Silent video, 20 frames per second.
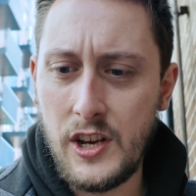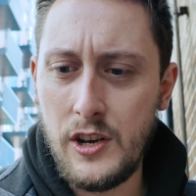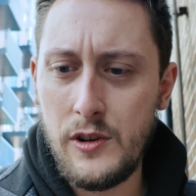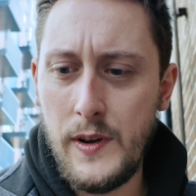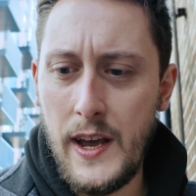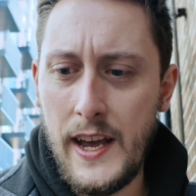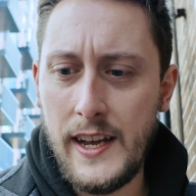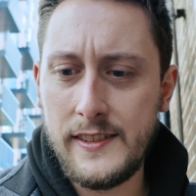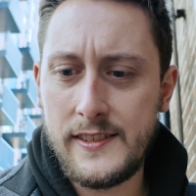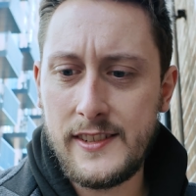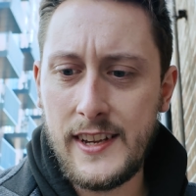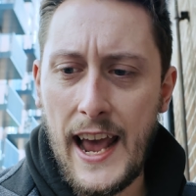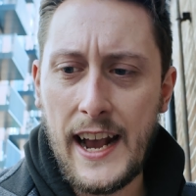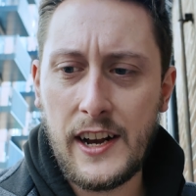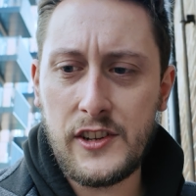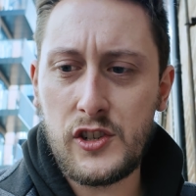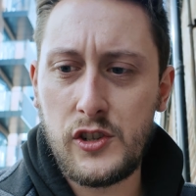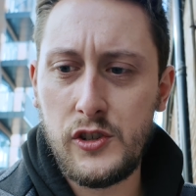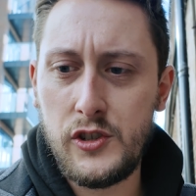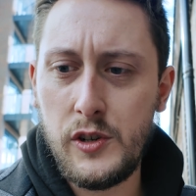so it's
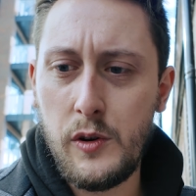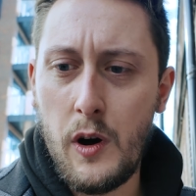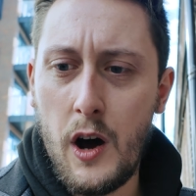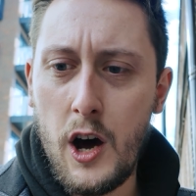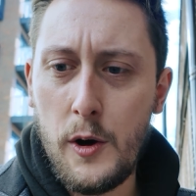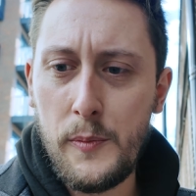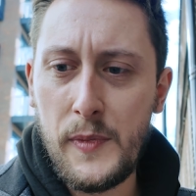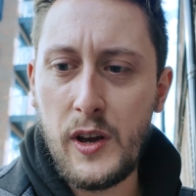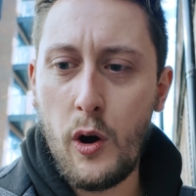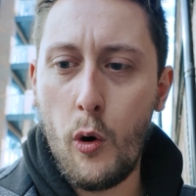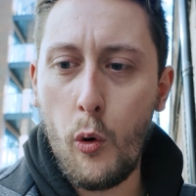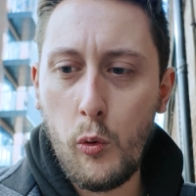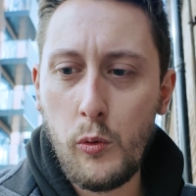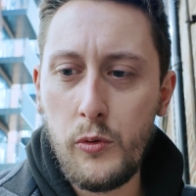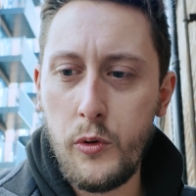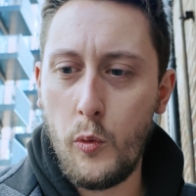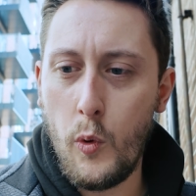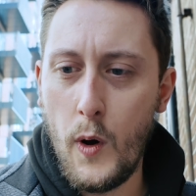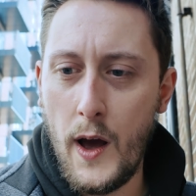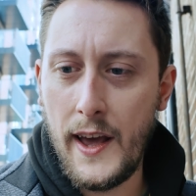Excadrill Army
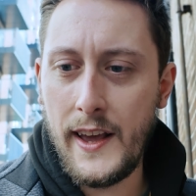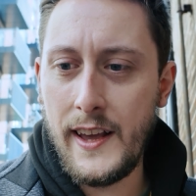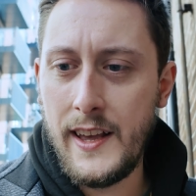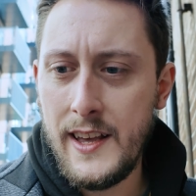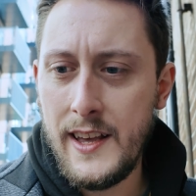all the way.